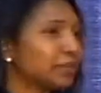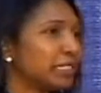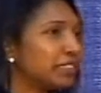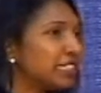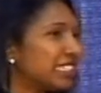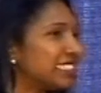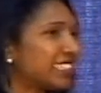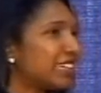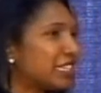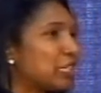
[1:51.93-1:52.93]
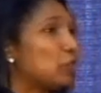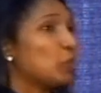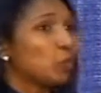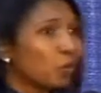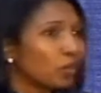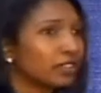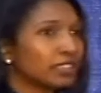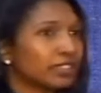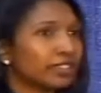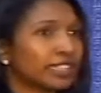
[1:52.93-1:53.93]
I mean, is there any law
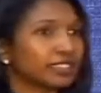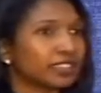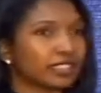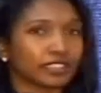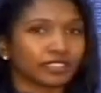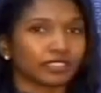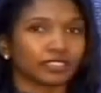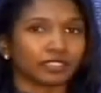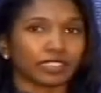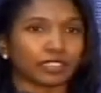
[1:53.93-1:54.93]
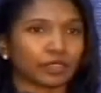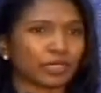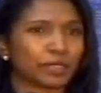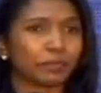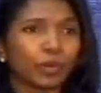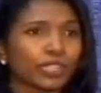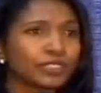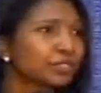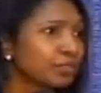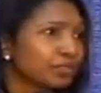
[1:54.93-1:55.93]
that we can
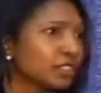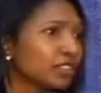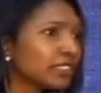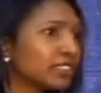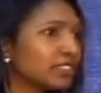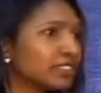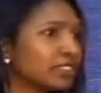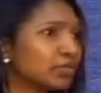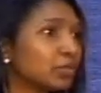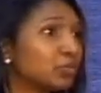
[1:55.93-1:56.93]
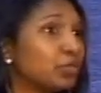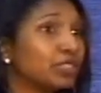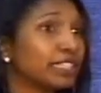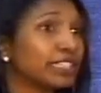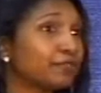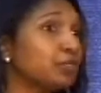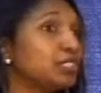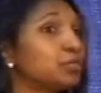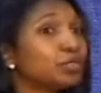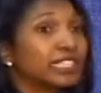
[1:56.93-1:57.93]
point to that if we
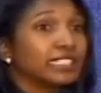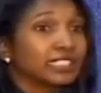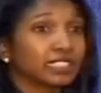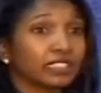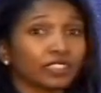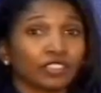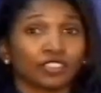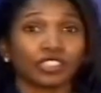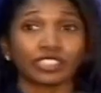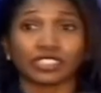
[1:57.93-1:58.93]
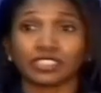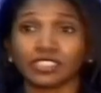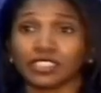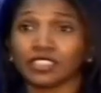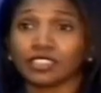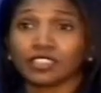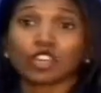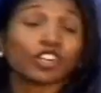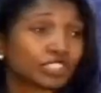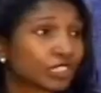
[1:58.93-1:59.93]
do this, this is the
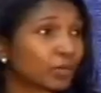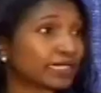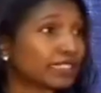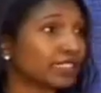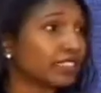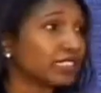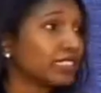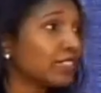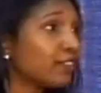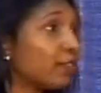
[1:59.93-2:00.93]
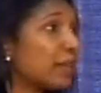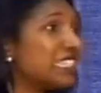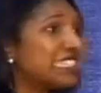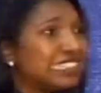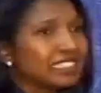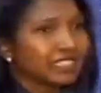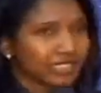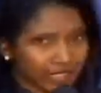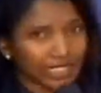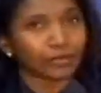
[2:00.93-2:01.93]
consequence to us from a legal
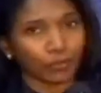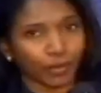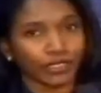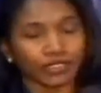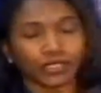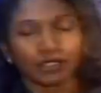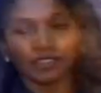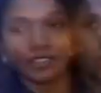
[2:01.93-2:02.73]
standpoint?